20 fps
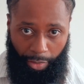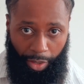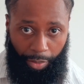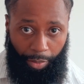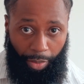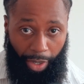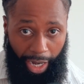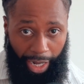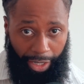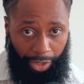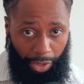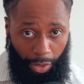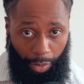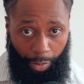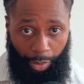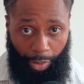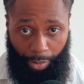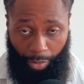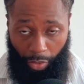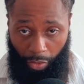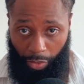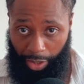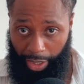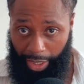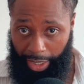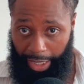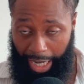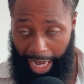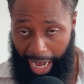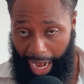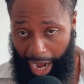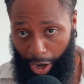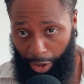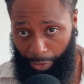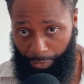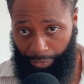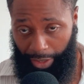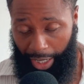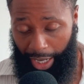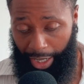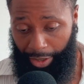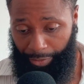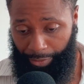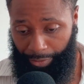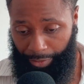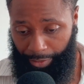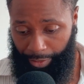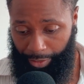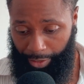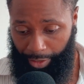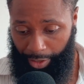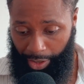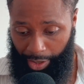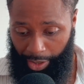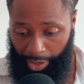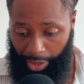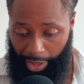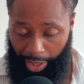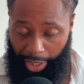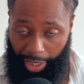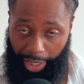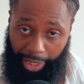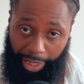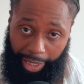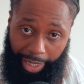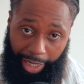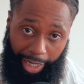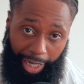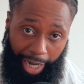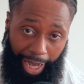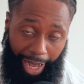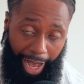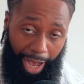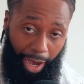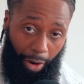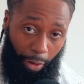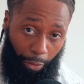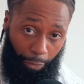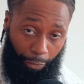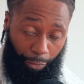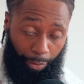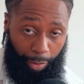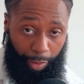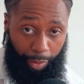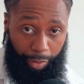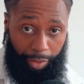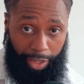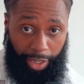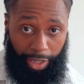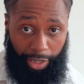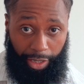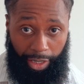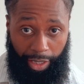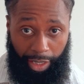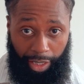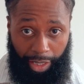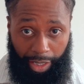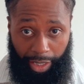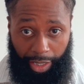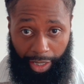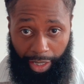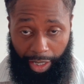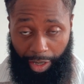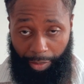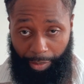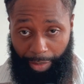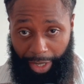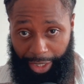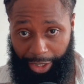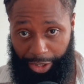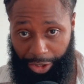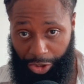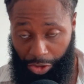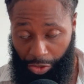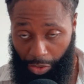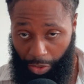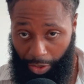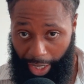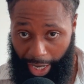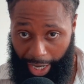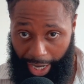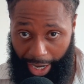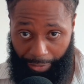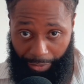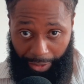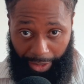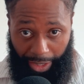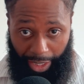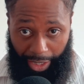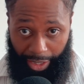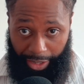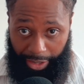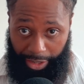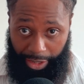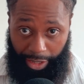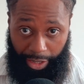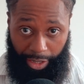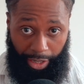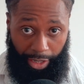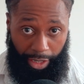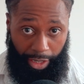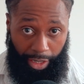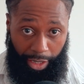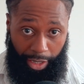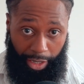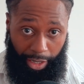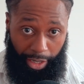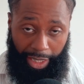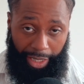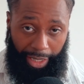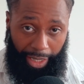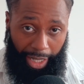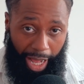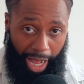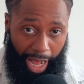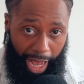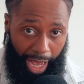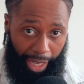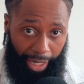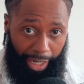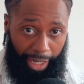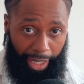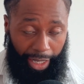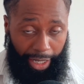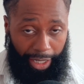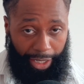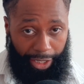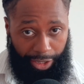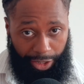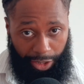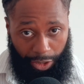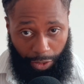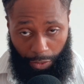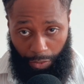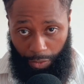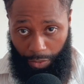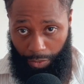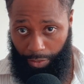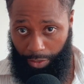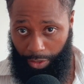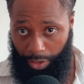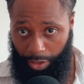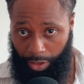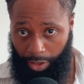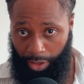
But I do promote getting high off life and getting high off music and making sure that everything is in line and in tune.